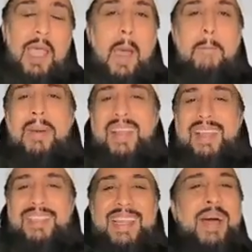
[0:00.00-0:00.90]
But
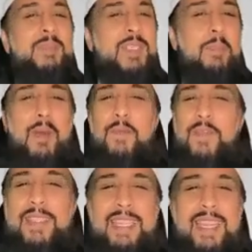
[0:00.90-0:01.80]
Islam is a
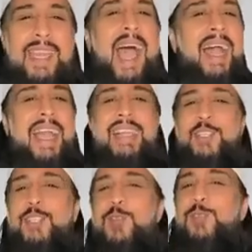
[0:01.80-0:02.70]
perfect deen and it has a
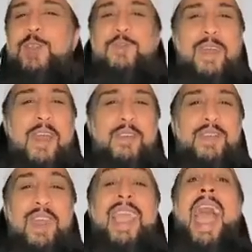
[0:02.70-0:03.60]
solution for
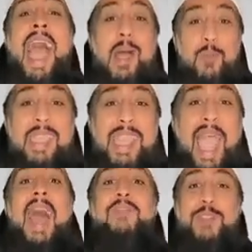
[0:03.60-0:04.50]
everything, and we
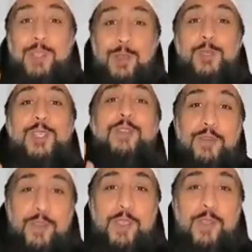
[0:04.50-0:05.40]
have a solution
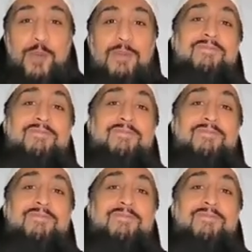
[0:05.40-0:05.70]
for you.